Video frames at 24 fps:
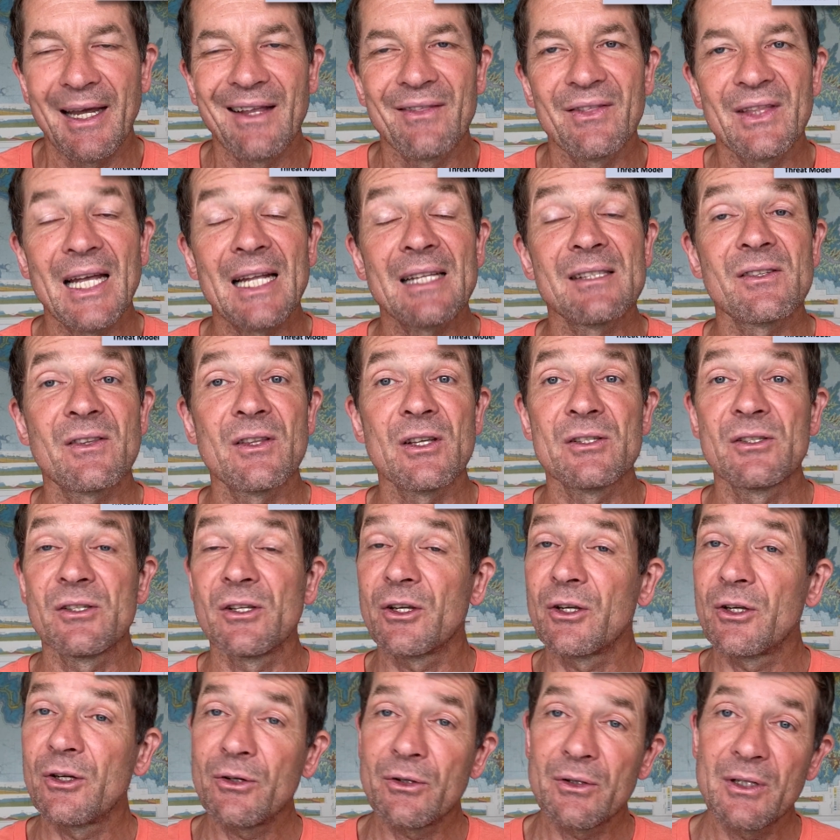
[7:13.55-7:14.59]
and that's the
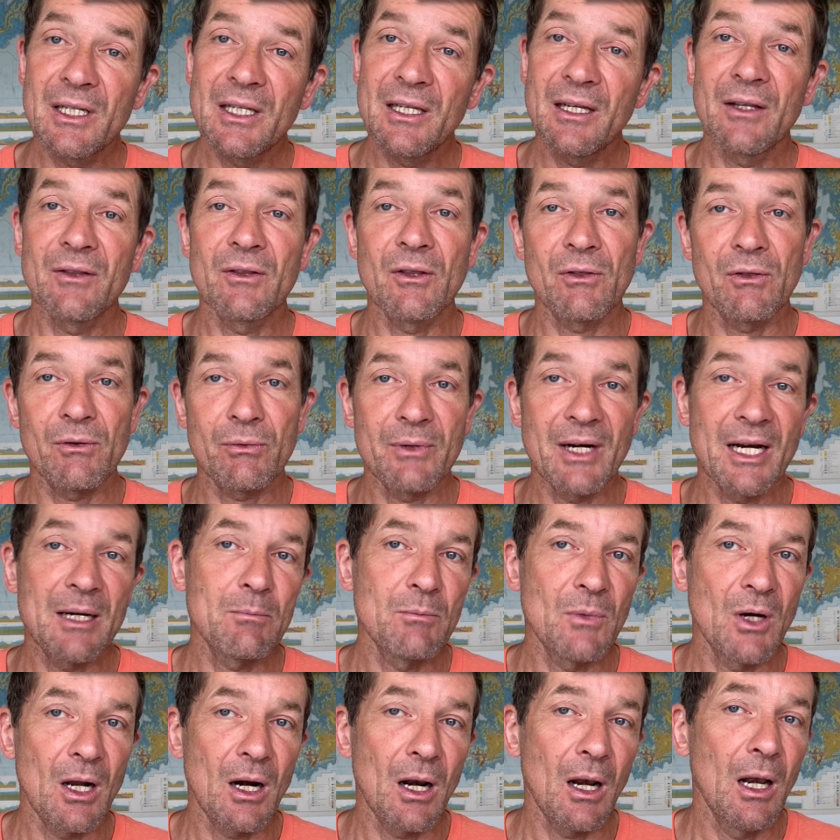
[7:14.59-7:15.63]
security and the threat
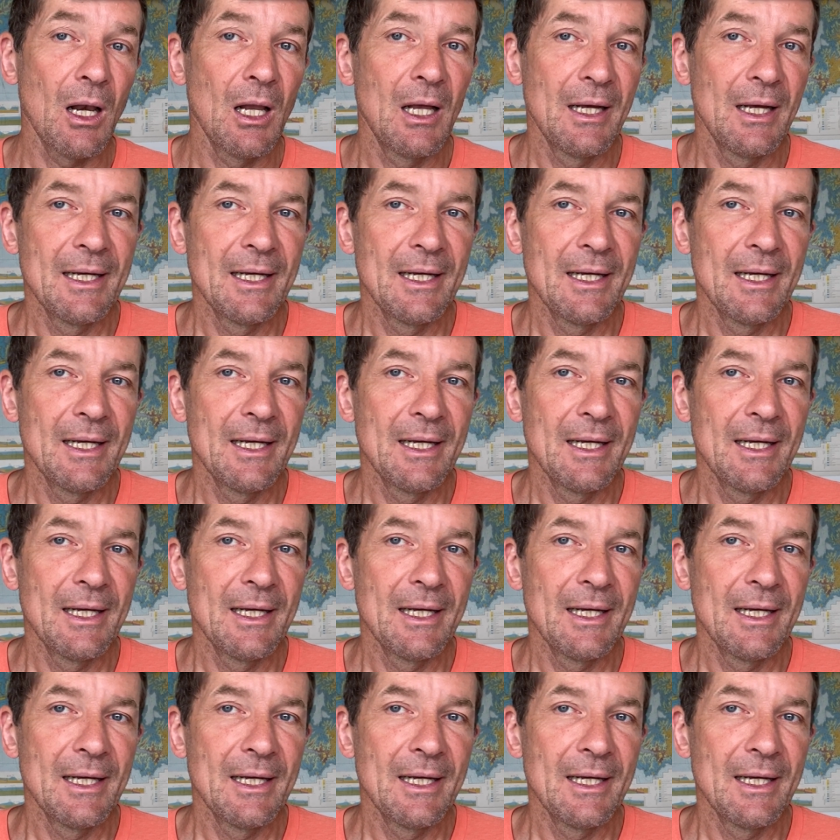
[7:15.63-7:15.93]
model.